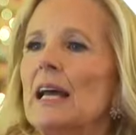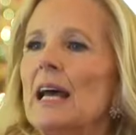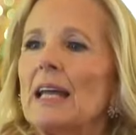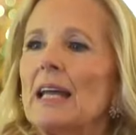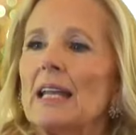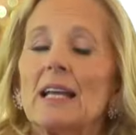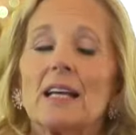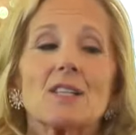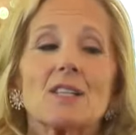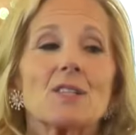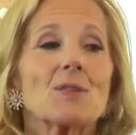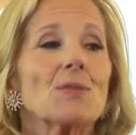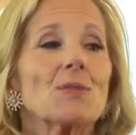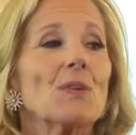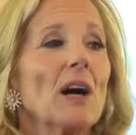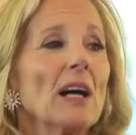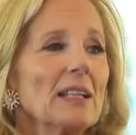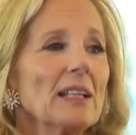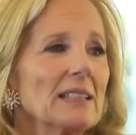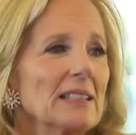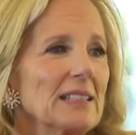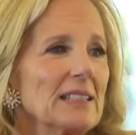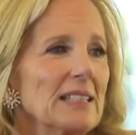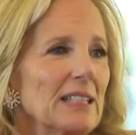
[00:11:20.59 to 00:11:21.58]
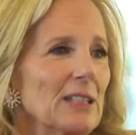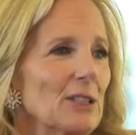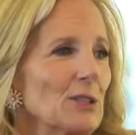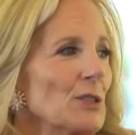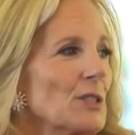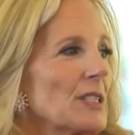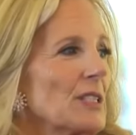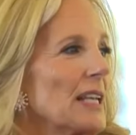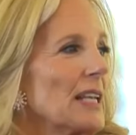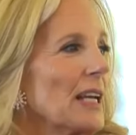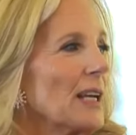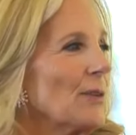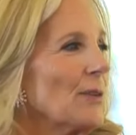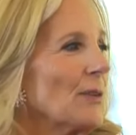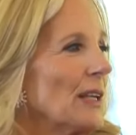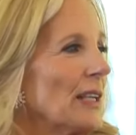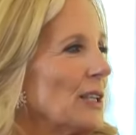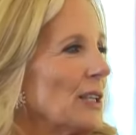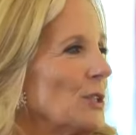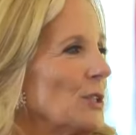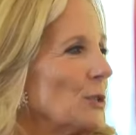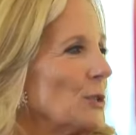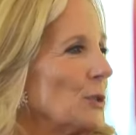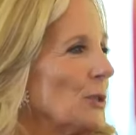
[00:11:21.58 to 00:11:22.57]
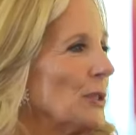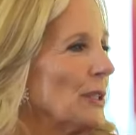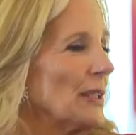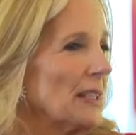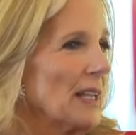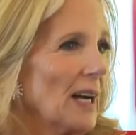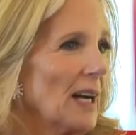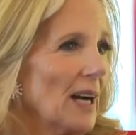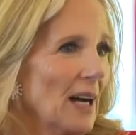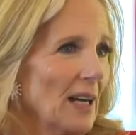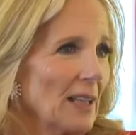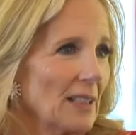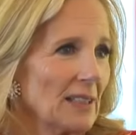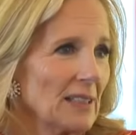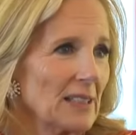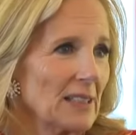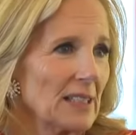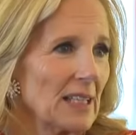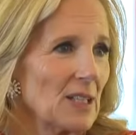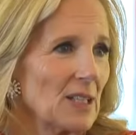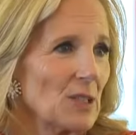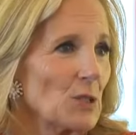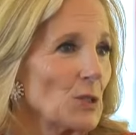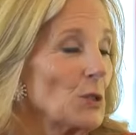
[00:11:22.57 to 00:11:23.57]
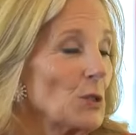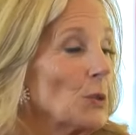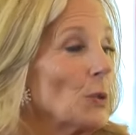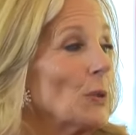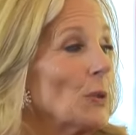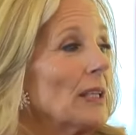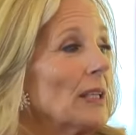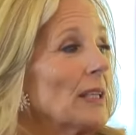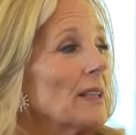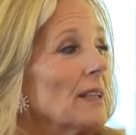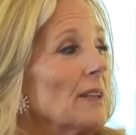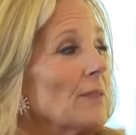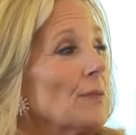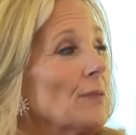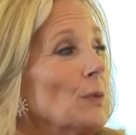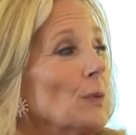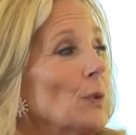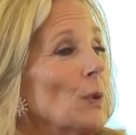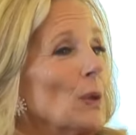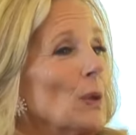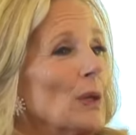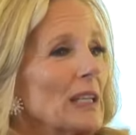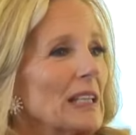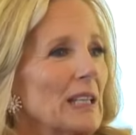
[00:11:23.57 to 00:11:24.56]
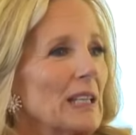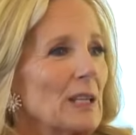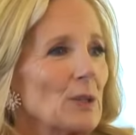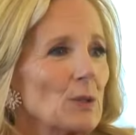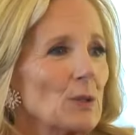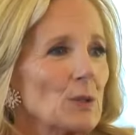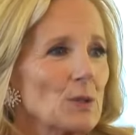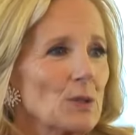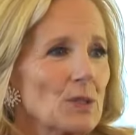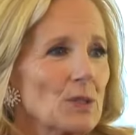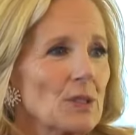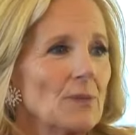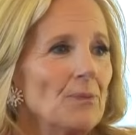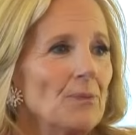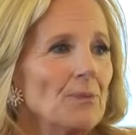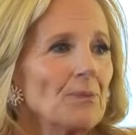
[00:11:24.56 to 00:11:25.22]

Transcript: and as volunteers decorated during the holidays, during the four years,